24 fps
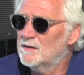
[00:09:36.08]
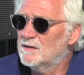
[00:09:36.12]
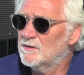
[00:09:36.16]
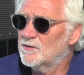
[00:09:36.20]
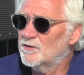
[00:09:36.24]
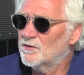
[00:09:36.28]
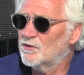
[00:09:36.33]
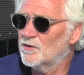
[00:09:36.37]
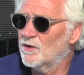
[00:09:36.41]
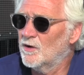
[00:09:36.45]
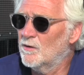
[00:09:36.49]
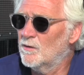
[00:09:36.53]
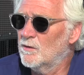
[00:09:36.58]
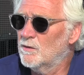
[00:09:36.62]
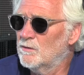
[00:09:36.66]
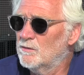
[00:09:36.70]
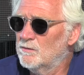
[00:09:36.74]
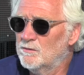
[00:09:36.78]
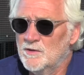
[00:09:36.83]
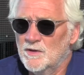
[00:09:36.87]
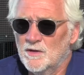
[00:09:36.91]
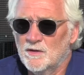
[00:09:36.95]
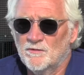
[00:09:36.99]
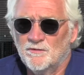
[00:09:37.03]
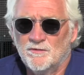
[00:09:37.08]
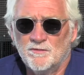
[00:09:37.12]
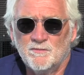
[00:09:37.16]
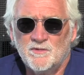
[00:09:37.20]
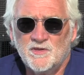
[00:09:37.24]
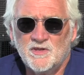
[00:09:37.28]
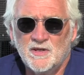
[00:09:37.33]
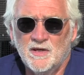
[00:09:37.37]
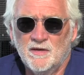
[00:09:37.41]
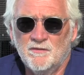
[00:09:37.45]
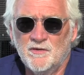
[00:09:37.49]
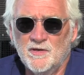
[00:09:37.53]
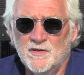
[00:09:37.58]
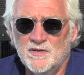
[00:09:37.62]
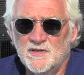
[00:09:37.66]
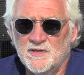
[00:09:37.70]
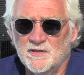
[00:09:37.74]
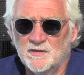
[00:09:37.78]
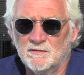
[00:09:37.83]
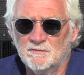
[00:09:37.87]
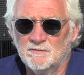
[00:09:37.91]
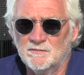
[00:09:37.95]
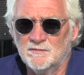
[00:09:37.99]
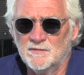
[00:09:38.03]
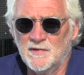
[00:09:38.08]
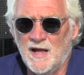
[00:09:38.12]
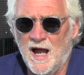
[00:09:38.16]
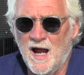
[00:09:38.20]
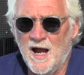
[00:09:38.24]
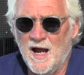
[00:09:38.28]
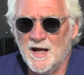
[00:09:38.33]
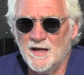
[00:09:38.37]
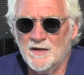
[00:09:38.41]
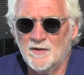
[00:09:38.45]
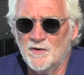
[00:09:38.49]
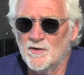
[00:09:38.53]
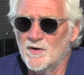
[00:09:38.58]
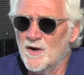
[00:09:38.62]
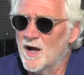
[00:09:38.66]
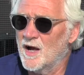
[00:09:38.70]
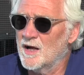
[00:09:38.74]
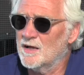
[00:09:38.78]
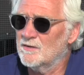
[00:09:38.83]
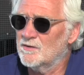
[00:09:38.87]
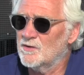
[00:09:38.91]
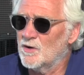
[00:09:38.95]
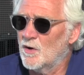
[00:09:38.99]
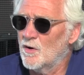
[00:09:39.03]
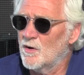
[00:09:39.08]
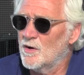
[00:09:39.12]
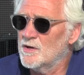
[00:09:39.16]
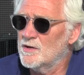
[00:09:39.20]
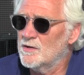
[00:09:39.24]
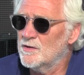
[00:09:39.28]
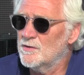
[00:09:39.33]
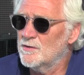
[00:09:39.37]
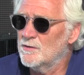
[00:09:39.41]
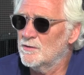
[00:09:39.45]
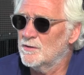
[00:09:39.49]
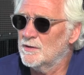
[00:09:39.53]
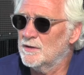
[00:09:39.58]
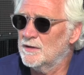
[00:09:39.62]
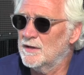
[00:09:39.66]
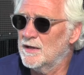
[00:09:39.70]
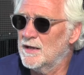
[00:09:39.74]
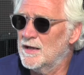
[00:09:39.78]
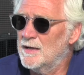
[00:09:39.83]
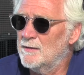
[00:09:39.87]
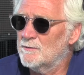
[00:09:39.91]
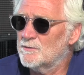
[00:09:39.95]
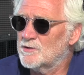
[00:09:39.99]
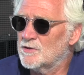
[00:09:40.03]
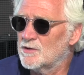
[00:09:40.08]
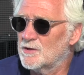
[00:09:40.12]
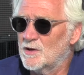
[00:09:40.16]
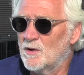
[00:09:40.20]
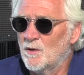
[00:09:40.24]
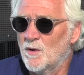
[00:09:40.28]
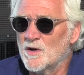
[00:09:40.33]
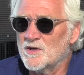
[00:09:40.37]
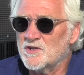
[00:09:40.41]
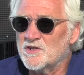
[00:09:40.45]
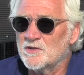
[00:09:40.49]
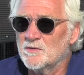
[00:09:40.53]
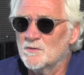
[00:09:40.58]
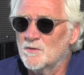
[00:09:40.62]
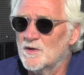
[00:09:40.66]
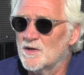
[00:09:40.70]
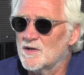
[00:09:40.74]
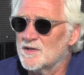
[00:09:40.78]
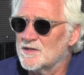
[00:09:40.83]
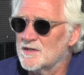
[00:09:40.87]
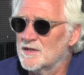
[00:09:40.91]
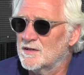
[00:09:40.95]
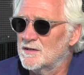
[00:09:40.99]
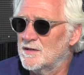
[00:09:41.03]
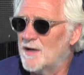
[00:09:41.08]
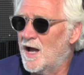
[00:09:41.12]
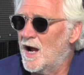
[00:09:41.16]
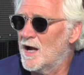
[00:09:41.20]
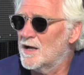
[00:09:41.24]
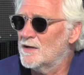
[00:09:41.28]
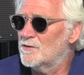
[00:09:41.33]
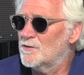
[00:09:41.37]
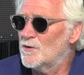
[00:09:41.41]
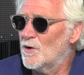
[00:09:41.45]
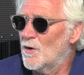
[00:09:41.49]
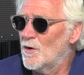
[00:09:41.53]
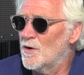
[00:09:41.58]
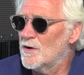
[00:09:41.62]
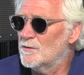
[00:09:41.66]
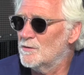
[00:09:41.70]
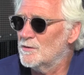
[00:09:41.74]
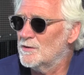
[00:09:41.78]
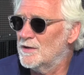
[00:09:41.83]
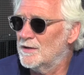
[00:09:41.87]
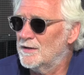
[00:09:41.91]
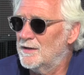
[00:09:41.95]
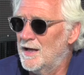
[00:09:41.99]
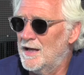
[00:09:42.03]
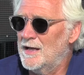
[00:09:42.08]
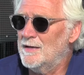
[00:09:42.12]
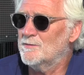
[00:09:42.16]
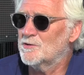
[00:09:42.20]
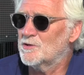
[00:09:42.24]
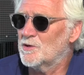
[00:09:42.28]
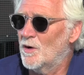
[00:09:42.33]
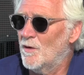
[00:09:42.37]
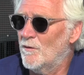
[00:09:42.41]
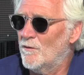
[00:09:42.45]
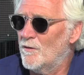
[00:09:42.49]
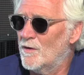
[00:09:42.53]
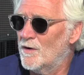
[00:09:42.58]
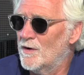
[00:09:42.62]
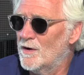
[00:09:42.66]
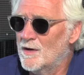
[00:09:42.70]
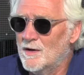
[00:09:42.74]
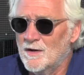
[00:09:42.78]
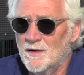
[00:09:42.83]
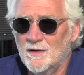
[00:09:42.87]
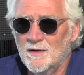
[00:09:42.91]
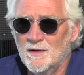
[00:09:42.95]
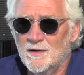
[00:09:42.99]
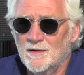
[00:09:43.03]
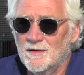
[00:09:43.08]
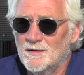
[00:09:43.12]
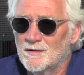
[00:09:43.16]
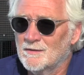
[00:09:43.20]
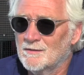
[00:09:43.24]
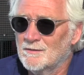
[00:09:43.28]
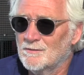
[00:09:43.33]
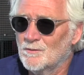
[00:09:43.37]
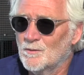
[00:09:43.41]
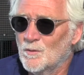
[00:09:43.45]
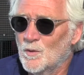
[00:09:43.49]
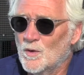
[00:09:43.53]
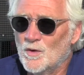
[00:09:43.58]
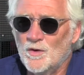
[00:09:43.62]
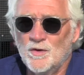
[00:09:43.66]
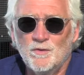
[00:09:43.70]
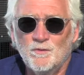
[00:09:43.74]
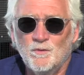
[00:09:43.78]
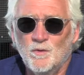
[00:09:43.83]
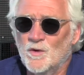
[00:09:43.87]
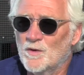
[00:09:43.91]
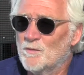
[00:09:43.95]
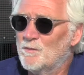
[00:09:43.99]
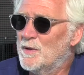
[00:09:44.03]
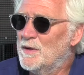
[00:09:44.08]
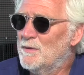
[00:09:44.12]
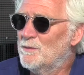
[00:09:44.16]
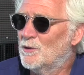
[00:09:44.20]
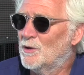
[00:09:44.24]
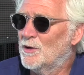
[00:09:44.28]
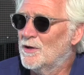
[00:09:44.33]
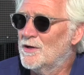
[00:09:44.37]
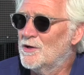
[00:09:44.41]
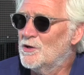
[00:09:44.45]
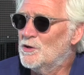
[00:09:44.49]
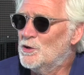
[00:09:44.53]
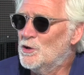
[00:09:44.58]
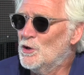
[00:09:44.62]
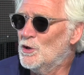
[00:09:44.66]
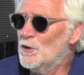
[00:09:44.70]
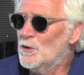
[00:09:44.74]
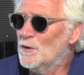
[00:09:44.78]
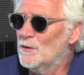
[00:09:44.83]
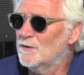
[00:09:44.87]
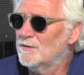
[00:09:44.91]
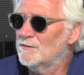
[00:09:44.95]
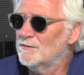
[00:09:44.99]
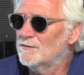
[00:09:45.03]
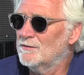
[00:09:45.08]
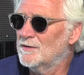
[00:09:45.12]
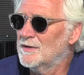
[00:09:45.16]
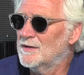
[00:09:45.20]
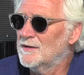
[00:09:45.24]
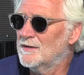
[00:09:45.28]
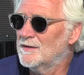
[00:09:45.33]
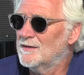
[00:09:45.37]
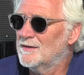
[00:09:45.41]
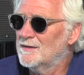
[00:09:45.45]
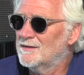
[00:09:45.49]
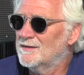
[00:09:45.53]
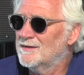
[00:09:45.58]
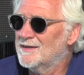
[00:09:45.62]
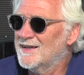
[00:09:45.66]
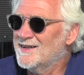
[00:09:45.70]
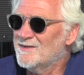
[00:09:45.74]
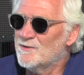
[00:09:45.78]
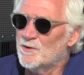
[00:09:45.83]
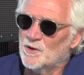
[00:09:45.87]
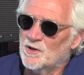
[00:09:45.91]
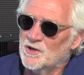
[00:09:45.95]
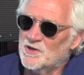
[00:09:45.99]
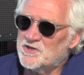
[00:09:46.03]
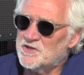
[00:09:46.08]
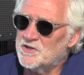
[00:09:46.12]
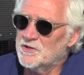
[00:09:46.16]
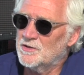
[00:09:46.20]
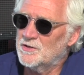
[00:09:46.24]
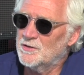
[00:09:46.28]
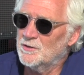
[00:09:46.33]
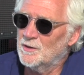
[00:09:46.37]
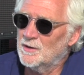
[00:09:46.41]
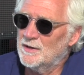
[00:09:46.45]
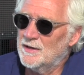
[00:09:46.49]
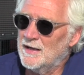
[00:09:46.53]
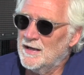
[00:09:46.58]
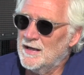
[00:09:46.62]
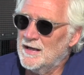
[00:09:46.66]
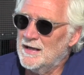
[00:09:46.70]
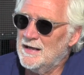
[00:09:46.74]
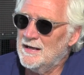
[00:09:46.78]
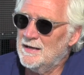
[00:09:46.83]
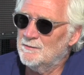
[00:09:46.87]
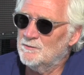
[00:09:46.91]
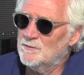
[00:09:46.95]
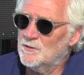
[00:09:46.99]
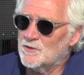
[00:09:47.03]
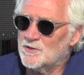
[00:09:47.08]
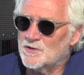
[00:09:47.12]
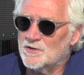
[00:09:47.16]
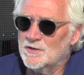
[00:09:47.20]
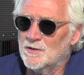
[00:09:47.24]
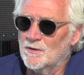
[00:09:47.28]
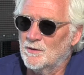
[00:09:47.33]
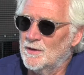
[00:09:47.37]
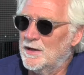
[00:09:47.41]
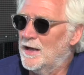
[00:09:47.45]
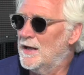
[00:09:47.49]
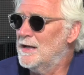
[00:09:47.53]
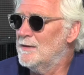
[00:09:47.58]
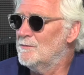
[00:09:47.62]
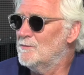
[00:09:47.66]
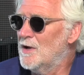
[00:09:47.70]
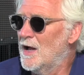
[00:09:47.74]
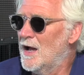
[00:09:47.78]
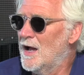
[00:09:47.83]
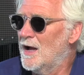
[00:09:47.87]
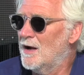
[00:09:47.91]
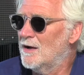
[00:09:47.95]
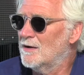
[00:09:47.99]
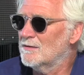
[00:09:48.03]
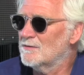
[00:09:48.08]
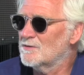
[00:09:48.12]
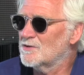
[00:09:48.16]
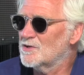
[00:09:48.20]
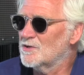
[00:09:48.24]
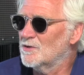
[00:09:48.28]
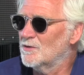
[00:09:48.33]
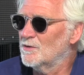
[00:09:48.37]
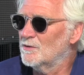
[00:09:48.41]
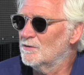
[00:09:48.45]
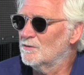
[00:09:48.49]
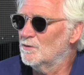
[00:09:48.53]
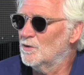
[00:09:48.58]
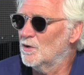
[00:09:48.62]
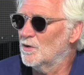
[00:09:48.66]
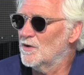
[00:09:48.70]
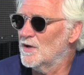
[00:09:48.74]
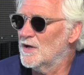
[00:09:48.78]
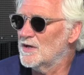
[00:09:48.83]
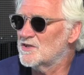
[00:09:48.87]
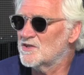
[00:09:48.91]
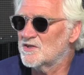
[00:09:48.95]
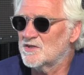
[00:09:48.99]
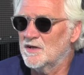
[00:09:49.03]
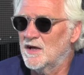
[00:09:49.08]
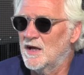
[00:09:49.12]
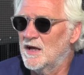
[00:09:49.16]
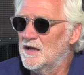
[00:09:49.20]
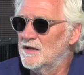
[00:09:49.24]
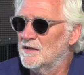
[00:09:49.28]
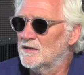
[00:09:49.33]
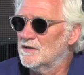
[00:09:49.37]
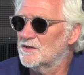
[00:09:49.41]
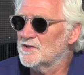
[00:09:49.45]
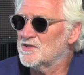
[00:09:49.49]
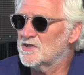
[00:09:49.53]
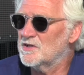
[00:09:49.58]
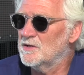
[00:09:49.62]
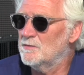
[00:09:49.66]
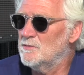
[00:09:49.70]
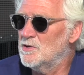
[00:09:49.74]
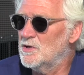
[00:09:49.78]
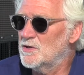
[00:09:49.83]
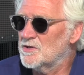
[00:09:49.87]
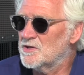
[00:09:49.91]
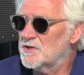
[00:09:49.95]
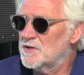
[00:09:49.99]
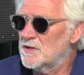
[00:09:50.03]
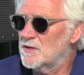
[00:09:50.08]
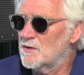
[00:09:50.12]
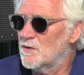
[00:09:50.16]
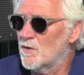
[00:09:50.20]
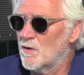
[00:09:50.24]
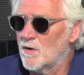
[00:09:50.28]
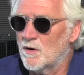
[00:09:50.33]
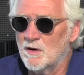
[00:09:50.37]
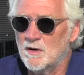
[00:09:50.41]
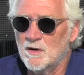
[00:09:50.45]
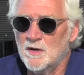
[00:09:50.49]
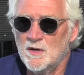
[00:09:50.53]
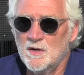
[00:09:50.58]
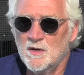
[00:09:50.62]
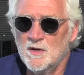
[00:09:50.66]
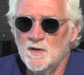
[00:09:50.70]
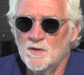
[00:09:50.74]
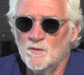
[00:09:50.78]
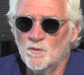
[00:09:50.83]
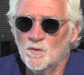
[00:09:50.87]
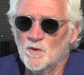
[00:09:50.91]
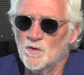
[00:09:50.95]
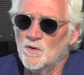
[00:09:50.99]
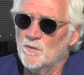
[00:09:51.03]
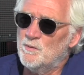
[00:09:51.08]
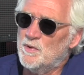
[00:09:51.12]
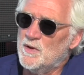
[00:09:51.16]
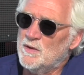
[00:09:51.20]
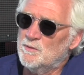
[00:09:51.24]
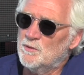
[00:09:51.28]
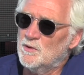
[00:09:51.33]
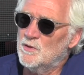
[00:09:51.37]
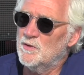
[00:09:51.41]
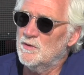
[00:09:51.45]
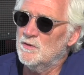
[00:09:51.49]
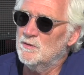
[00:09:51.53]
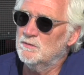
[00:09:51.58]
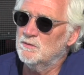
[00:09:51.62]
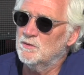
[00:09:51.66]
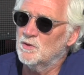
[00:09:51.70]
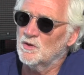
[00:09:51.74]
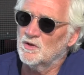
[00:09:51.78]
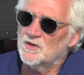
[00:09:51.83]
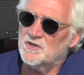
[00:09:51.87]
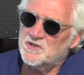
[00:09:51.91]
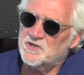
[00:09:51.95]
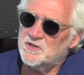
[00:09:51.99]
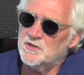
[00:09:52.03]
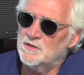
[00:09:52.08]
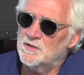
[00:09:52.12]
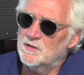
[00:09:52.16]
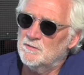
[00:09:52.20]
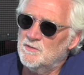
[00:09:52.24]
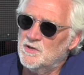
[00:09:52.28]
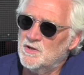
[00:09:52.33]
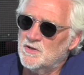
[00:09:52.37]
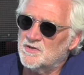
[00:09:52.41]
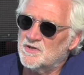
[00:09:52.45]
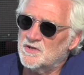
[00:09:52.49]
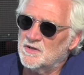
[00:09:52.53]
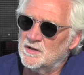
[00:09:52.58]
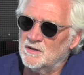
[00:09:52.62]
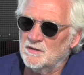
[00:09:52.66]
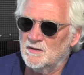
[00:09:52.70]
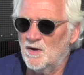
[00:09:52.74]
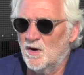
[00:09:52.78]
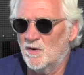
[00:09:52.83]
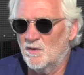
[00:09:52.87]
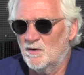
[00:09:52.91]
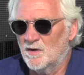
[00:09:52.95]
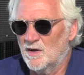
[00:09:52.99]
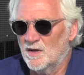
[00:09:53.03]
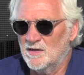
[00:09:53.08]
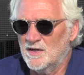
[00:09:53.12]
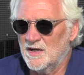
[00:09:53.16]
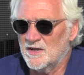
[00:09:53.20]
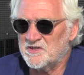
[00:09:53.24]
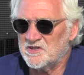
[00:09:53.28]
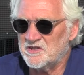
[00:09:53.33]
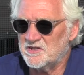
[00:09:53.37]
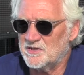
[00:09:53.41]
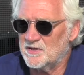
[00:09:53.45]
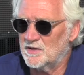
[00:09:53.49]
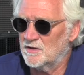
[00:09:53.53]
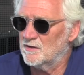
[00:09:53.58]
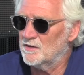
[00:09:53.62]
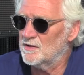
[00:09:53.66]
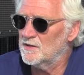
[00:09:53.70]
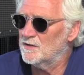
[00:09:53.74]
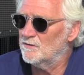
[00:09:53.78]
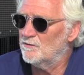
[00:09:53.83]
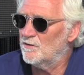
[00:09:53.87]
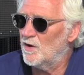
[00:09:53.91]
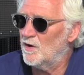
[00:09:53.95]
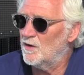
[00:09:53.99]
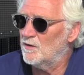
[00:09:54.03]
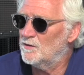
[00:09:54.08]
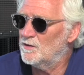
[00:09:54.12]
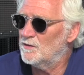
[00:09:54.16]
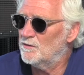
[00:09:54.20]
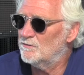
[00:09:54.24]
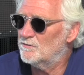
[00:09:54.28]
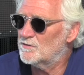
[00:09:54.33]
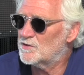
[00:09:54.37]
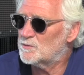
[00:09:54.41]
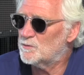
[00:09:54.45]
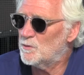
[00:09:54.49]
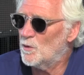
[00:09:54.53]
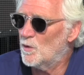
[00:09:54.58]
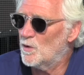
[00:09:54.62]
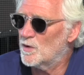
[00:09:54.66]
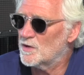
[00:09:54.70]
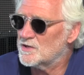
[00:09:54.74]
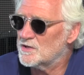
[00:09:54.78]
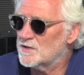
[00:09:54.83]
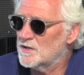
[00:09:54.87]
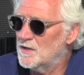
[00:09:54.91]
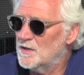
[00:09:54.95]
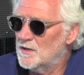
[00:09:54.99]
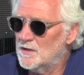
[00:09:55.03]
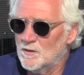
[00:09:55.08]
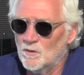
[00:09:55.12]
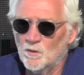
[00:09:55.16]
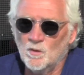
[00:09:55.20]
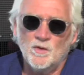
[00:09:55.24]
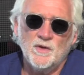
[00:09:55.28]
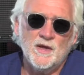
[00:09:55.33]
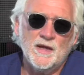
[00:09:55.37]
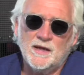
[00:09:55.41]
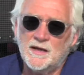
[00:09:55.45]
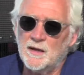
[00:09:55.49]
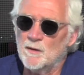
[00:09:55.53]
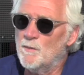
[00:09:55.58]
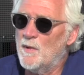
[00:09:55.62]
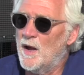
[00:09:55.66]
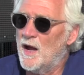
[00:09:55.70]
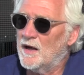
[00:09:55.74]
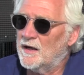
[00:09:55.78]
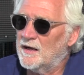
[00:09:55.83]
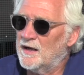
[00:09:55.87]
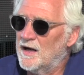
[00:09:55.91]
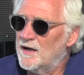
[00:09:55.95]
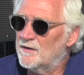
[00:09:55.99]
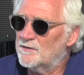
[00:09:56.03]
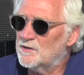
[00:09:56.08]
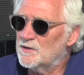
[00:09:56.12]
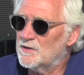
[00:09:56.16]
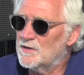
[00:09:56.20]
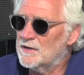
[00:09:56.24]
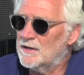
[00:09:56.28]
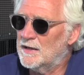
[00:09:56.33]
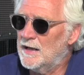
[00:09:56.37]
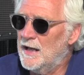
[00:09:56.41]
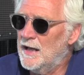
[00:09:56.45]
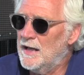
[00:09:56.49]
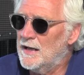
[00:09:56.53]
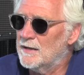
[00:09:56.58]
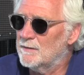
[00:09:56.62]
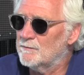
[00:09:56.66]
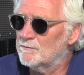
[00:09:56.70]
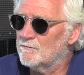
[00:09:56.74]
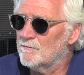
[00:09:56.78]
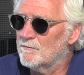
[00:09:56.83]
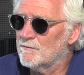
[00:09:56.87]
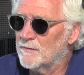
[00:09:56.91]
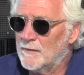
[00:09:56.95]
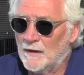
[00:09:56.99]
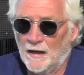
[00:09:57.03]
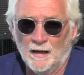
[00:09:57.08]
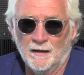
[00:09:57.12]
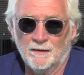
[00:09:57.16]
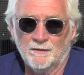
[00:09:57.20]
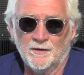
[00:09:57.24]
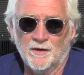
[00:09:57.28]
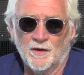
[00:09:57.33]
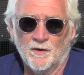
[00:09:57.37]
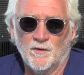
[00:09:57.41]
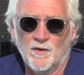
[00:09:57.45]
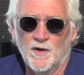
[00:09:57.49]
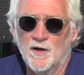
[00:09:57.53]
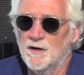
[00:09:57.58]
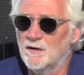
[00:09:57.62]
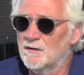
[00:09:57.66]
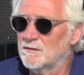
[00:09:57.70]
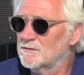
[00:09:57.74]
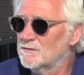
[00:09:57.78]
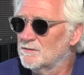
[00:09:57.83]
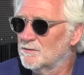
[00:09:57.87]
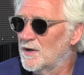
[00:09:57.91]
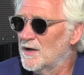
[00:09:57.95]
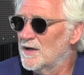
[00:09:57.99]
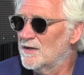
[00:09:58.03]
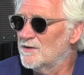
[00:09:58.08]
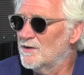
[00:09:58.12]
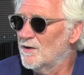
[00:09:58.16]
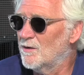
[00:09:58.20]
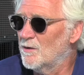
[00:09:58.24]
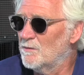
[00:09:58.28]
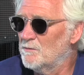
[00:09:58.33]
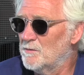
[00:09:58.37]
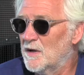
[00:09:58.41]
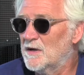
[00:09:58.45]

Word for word: So you know, from seven until nine or nine thirty, you're doing a game. So the question was, at nine thirty, when the game's over, what are, what are people going to do? Right. They were listening to a game. There's no game now. So will they stay and listen to music, or were the people who were listening to music and aren't necessarily involved in sports, will they come back after the game? Mm -hmm. Don't know. We had no.